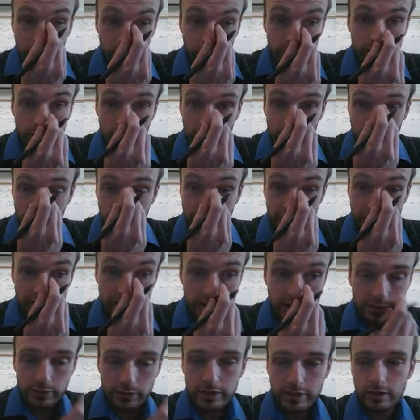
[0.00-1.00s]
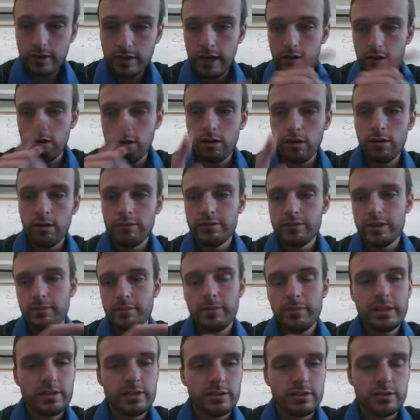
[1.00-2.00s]
We know the radius. We know how often
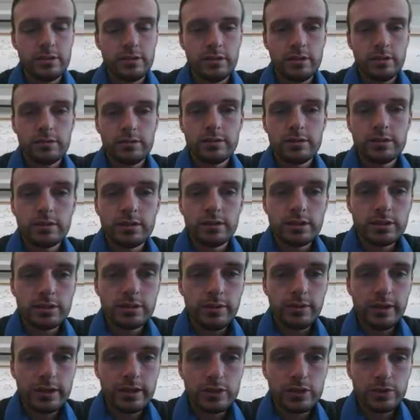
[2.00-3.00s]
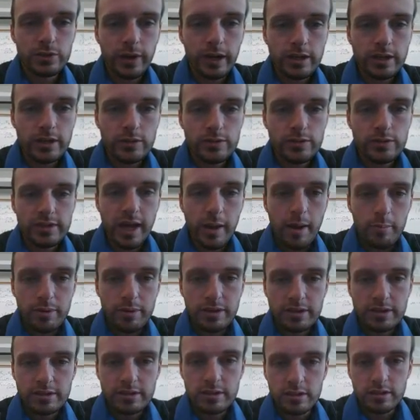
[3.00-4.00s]
it makes a turn. So let's go ahead and try to use that
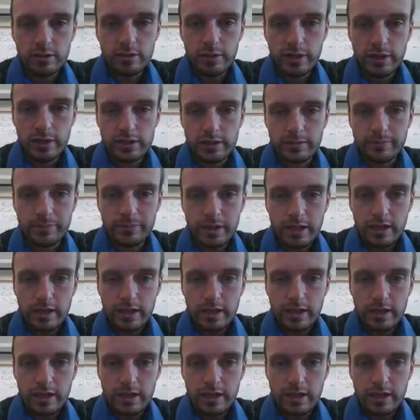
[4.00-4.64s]
big T equation.